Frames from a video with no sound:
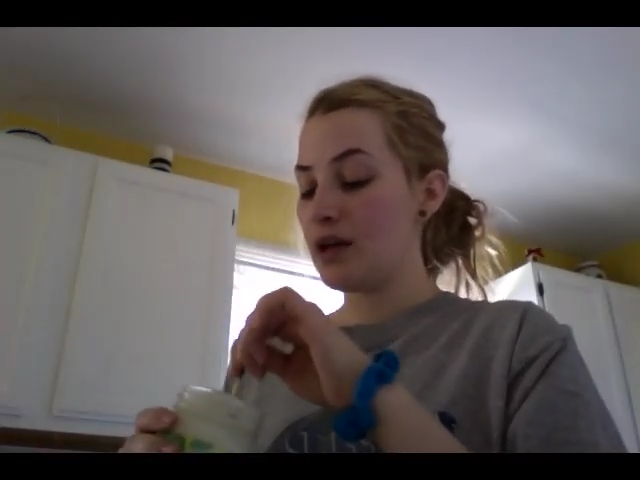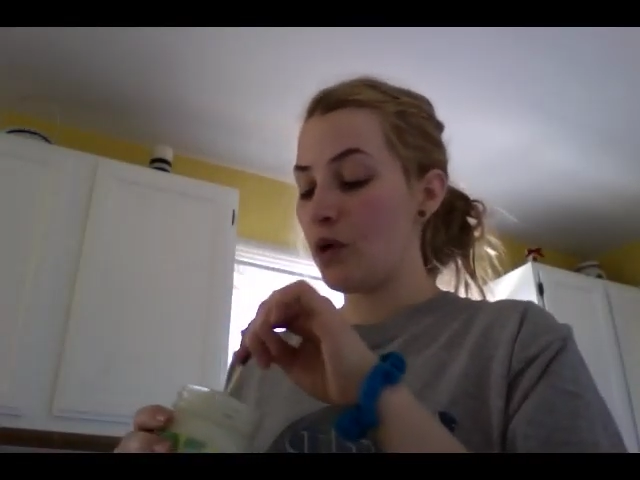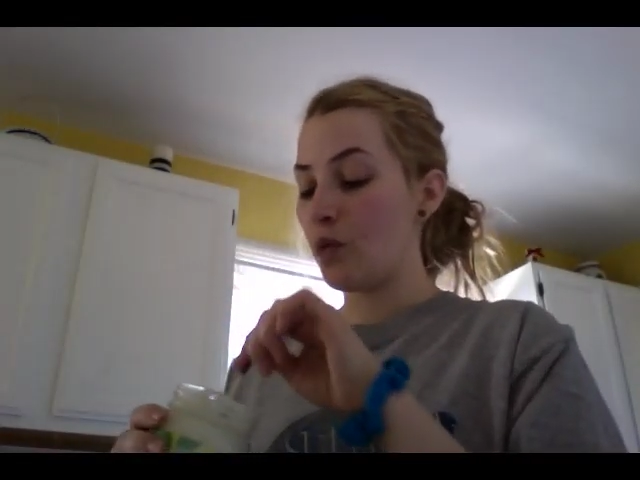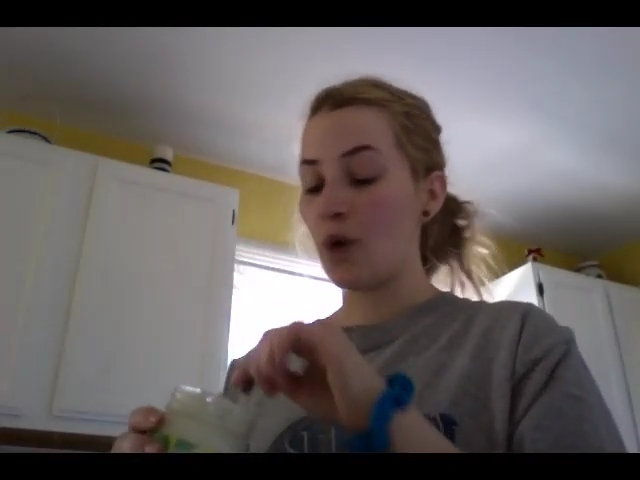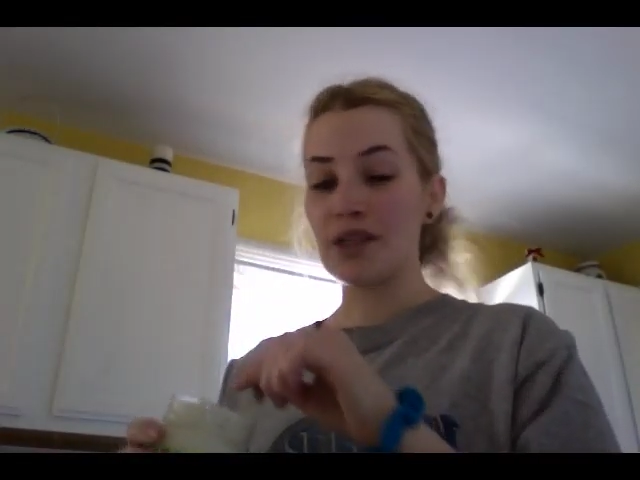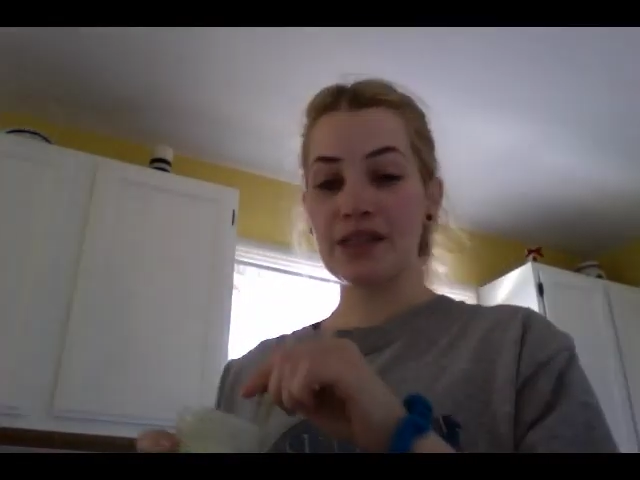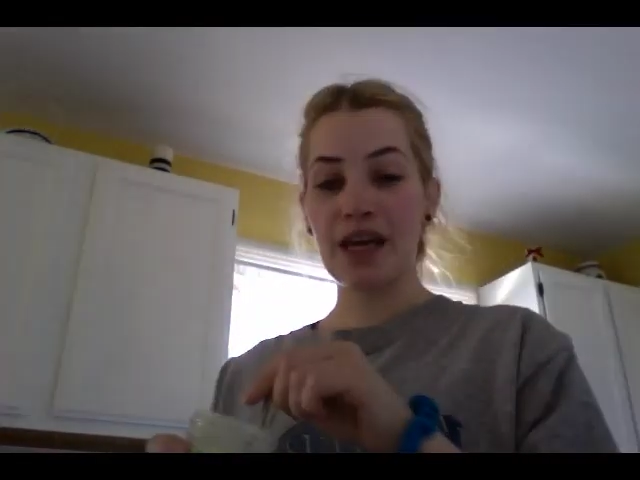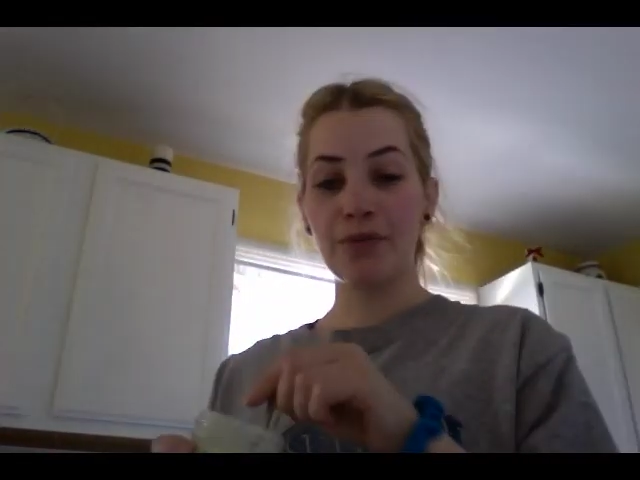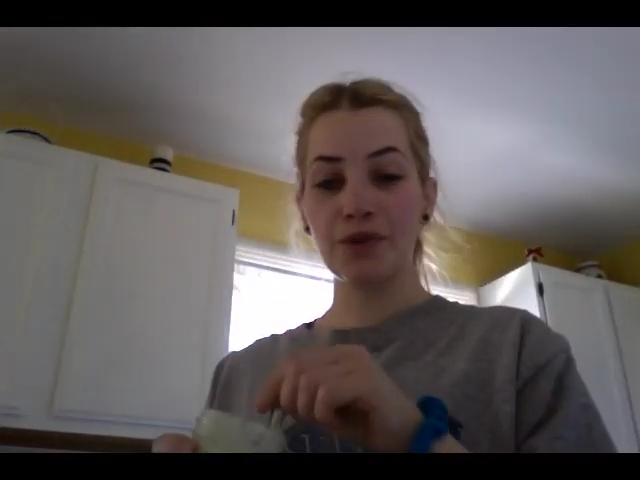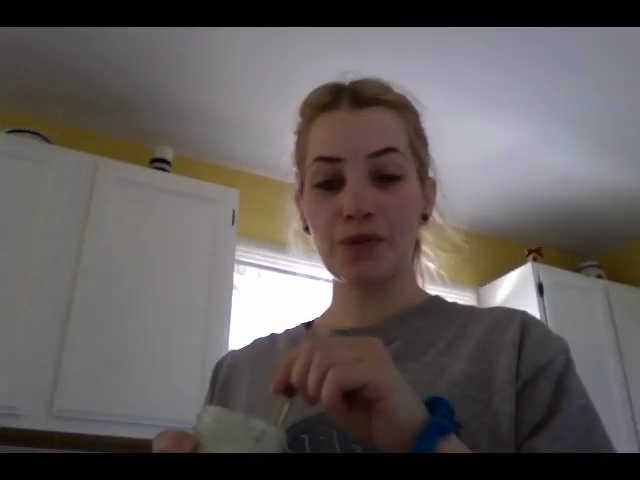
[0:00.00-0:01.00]
1
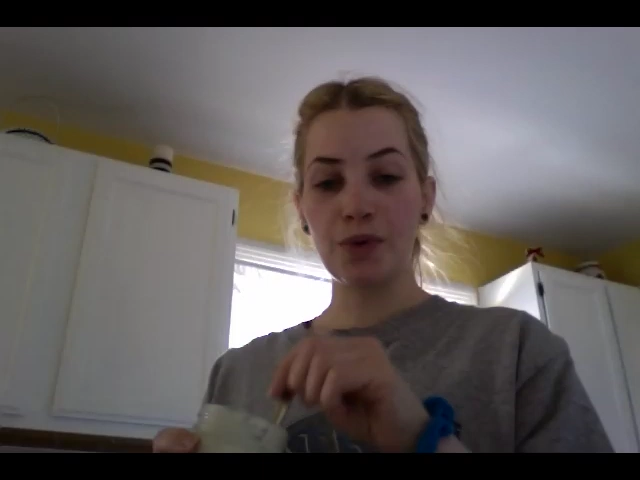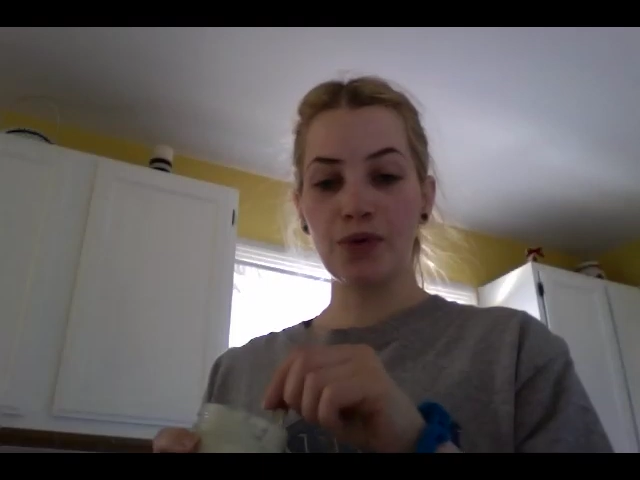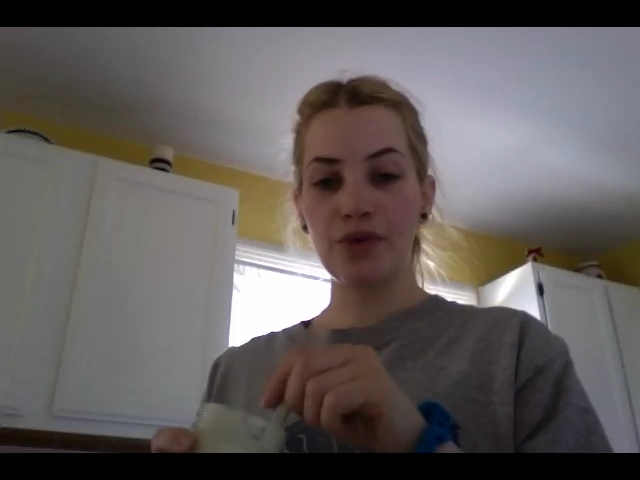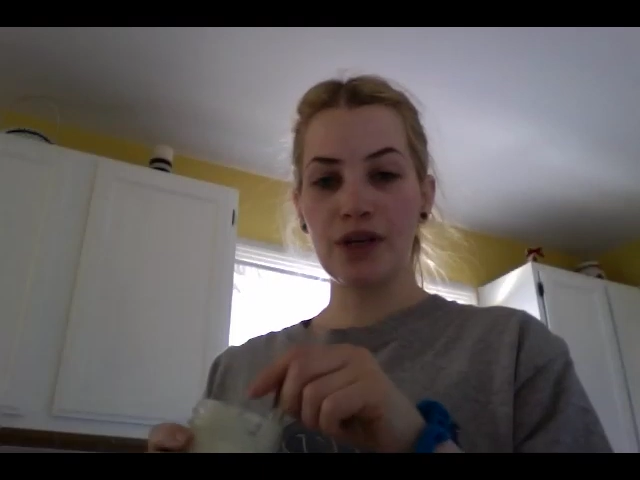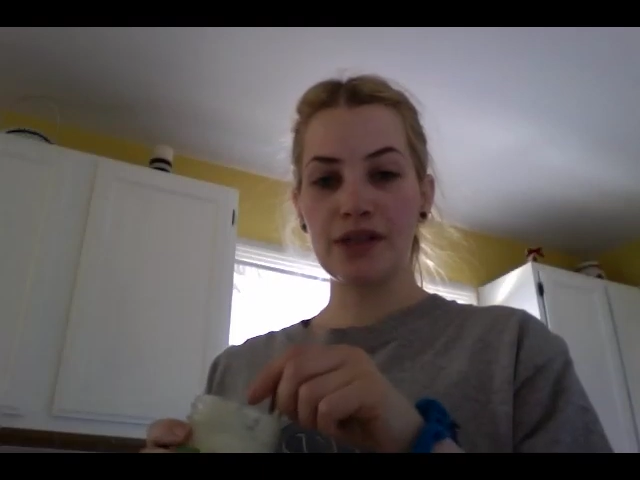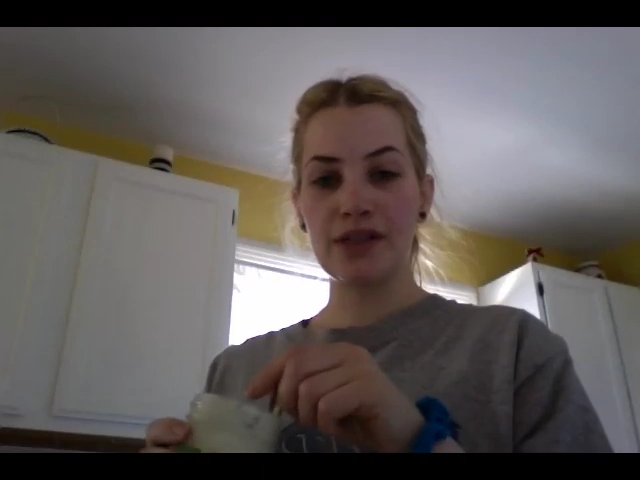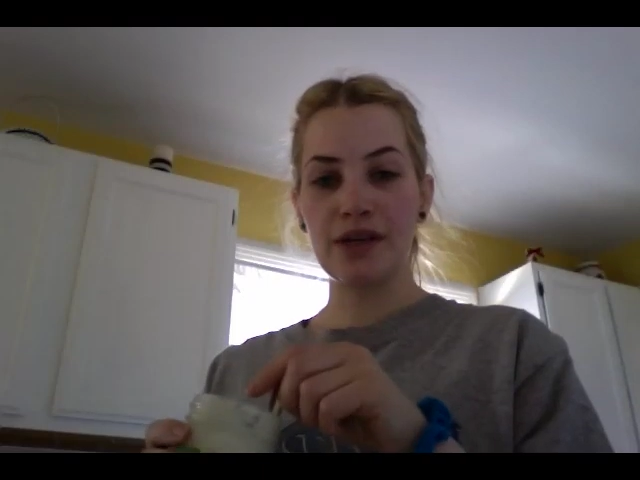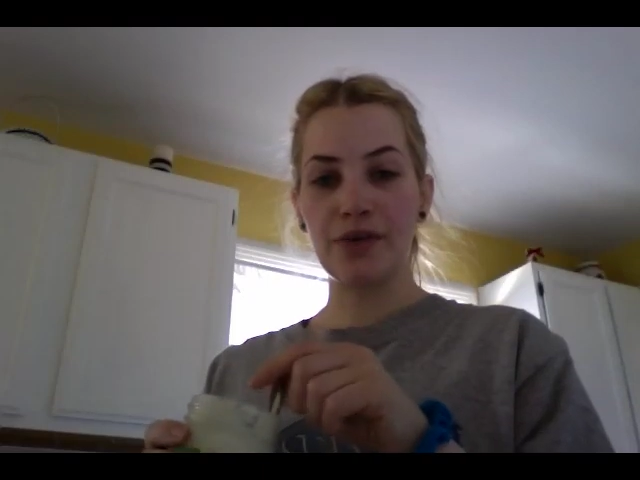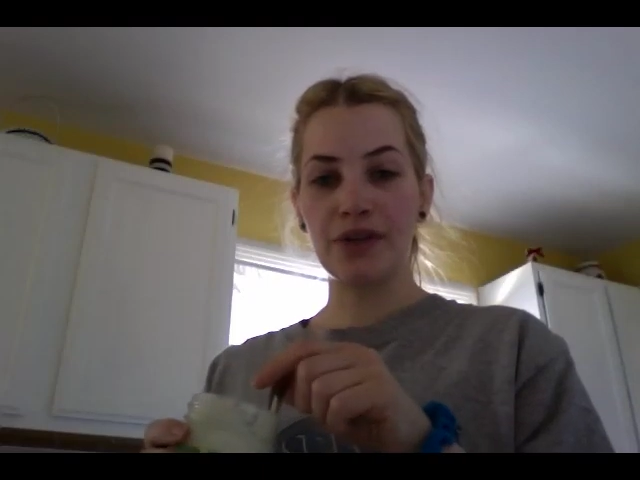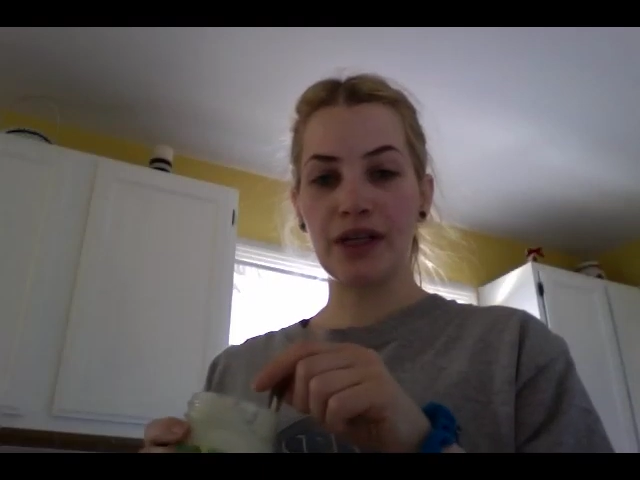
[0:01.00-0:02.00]
tablespoon and see
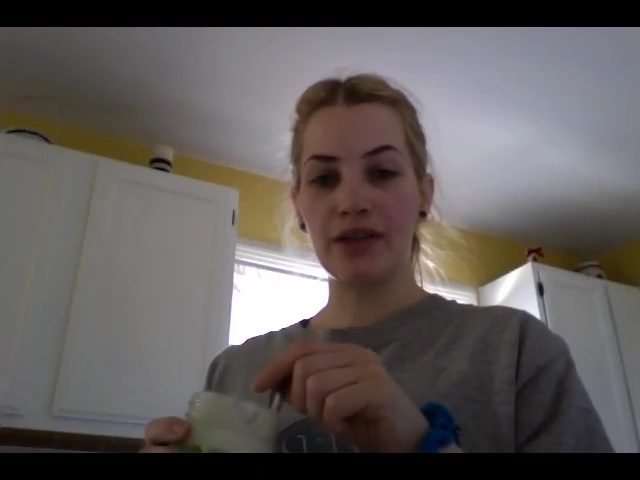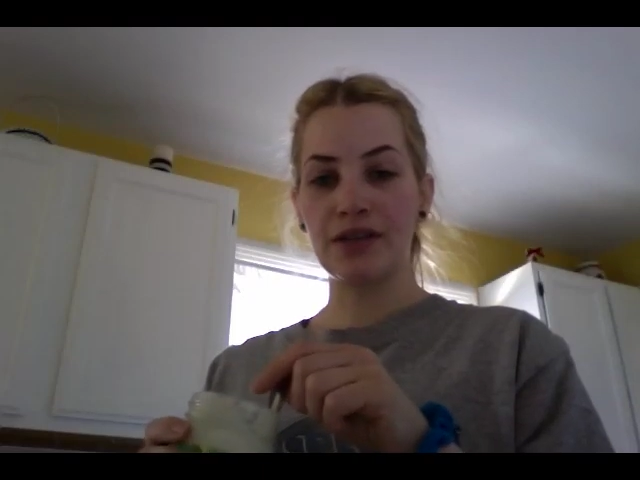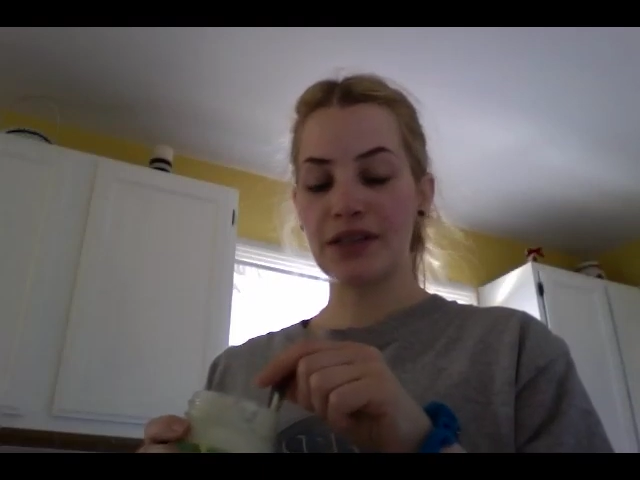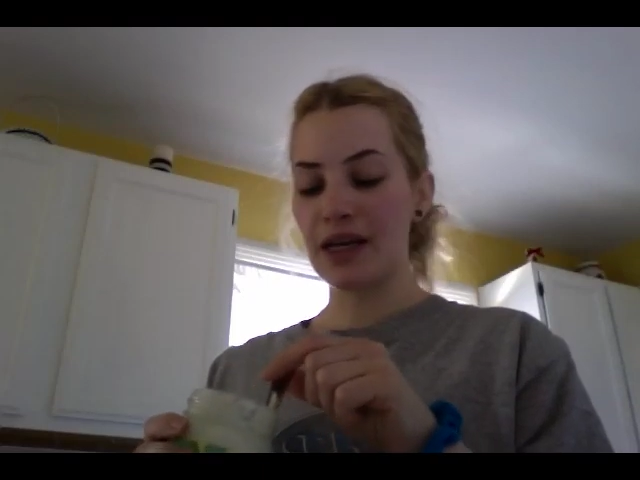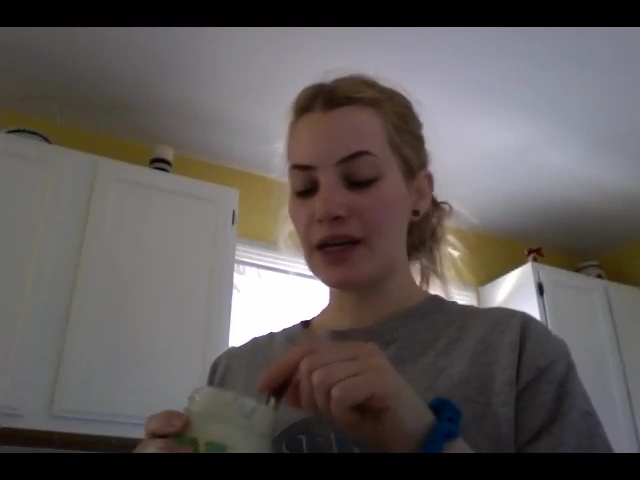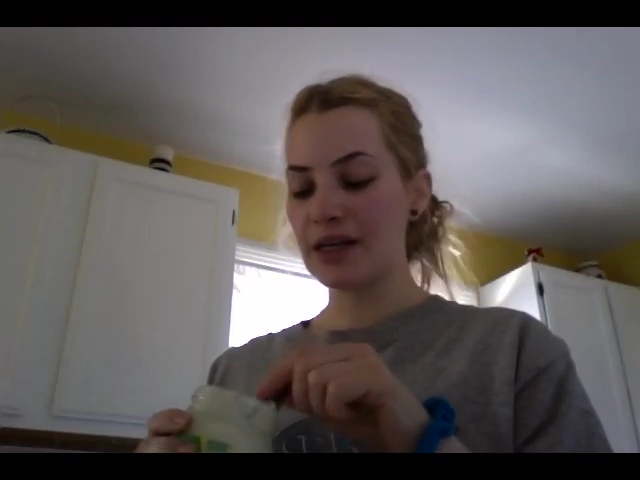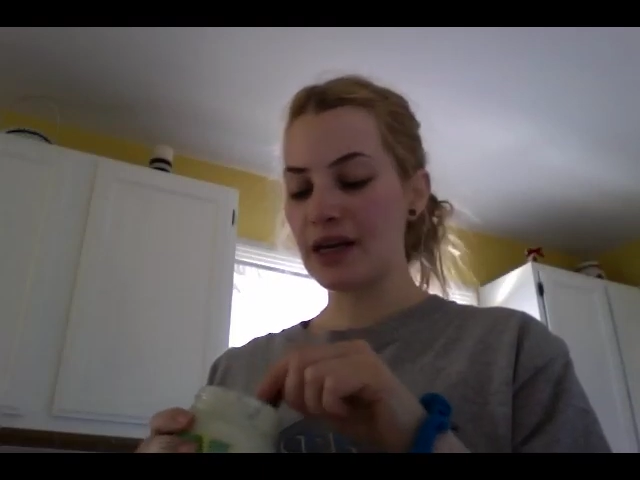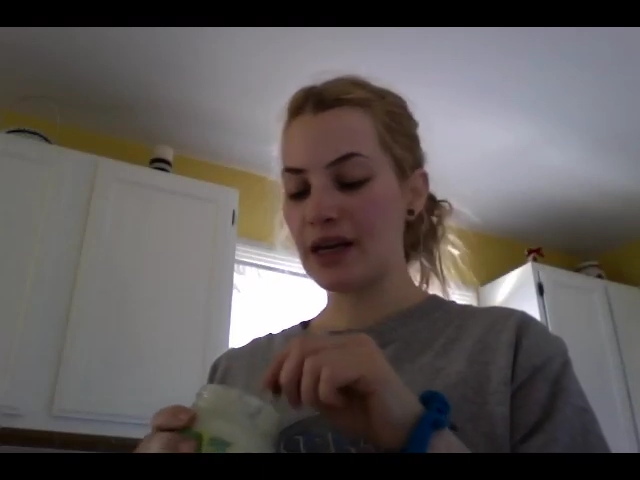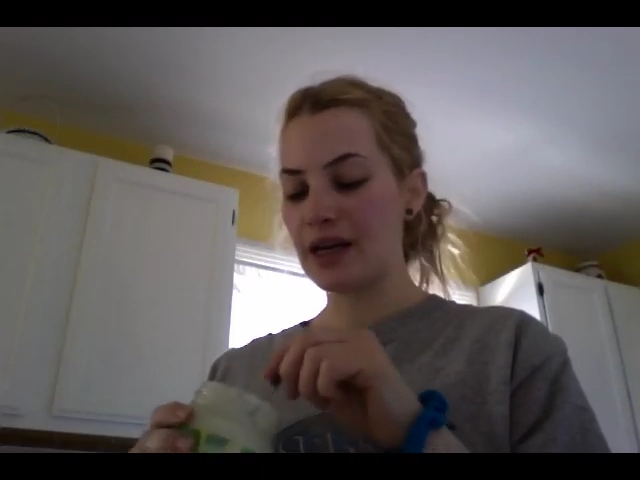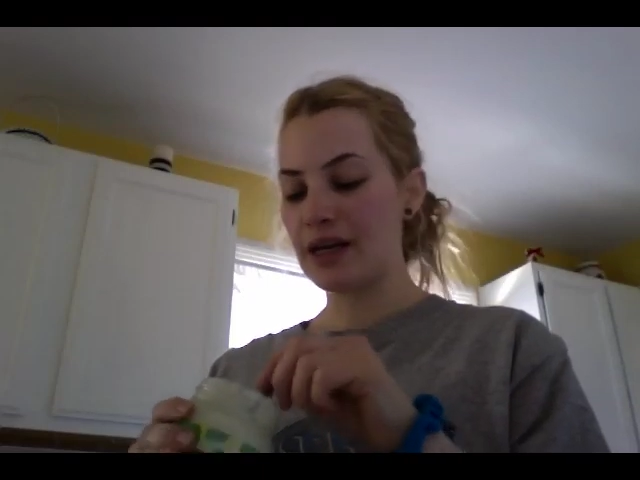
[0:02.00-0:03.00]
what that looks like.
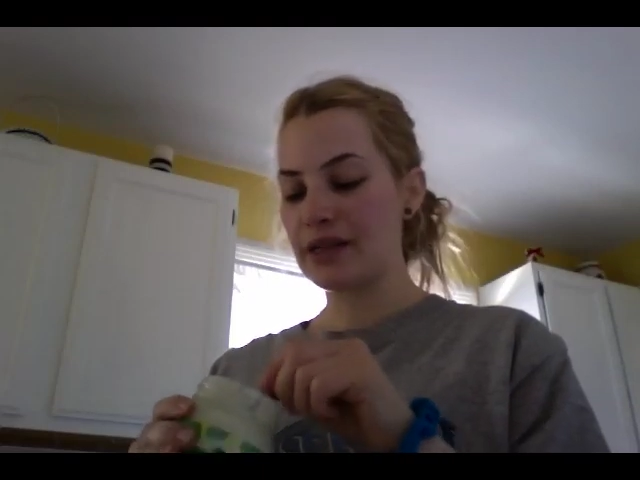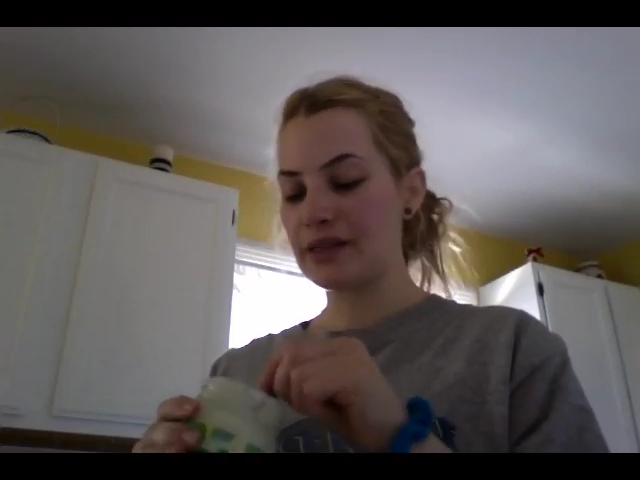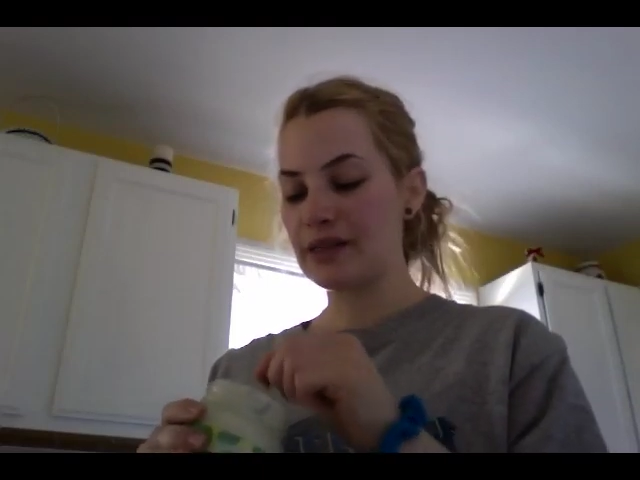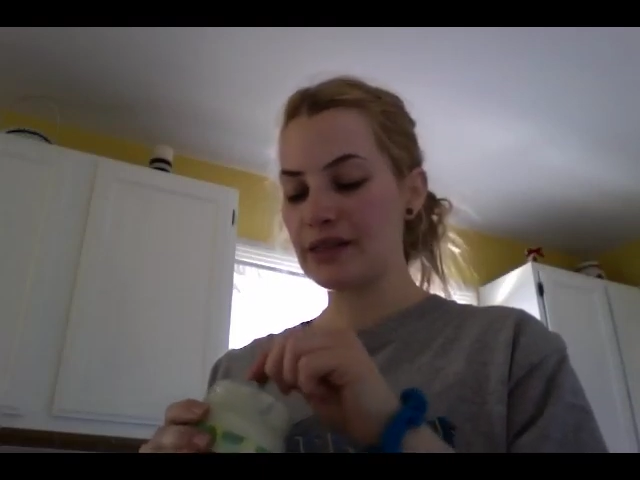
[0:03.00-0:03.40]
And